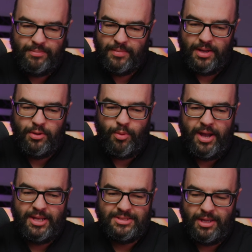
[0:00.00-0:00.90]

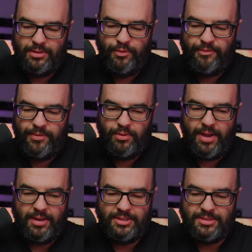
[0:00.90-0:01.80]
Otherwise, they do feel
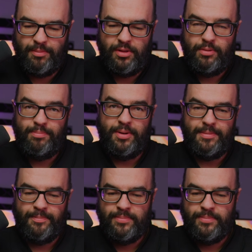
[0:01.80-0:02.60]
kind of similar, but